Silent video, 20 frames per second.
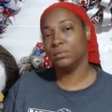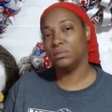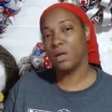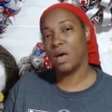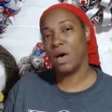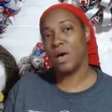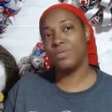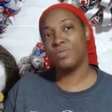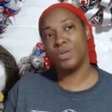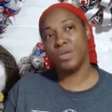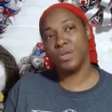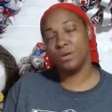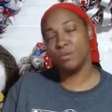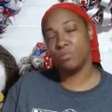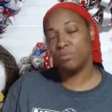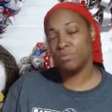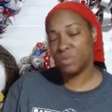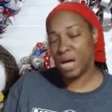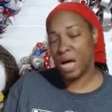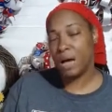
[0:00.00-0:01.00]
I think
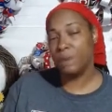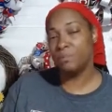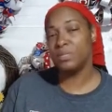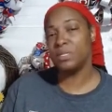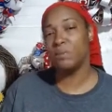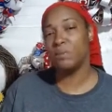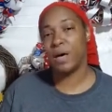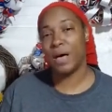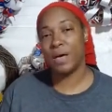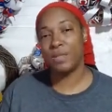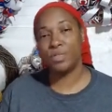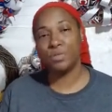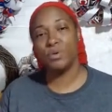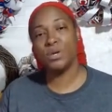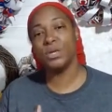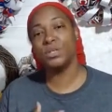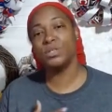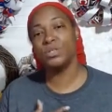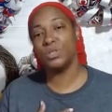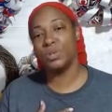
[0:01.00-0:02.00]
timesing it by
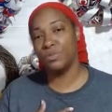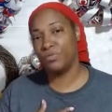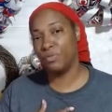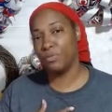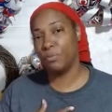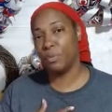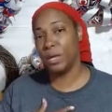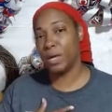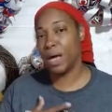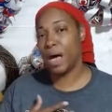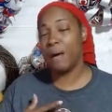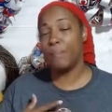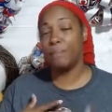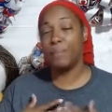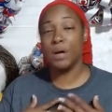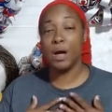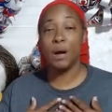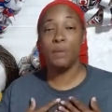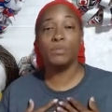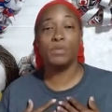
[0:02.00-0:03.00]
3 is good for me. I'm
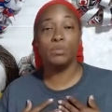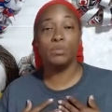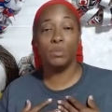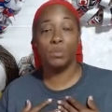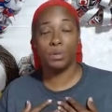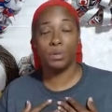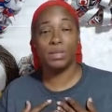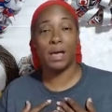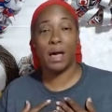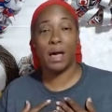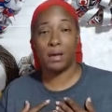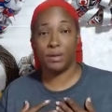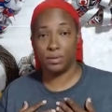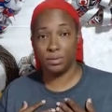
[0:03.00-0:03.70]
comfortable with that.